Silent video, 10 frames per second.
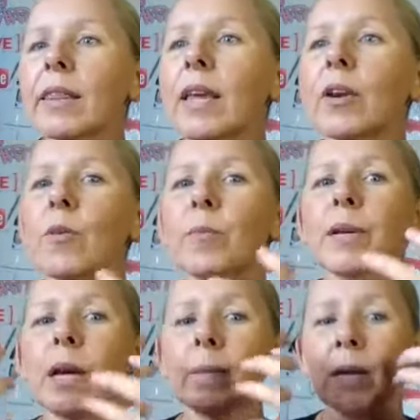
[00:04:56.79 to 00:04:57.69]
they are
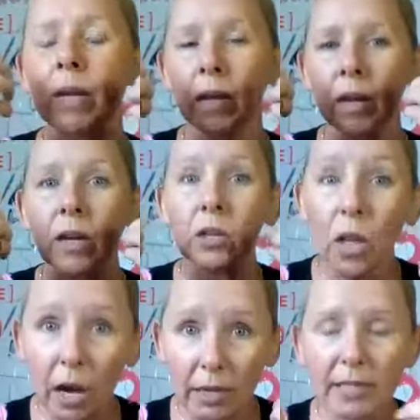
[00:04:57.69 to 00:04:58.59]
becoming
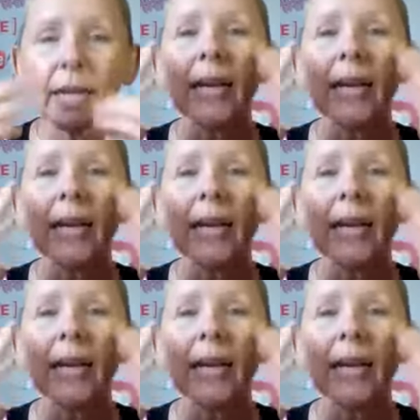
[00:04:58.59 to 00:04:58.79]
clogged.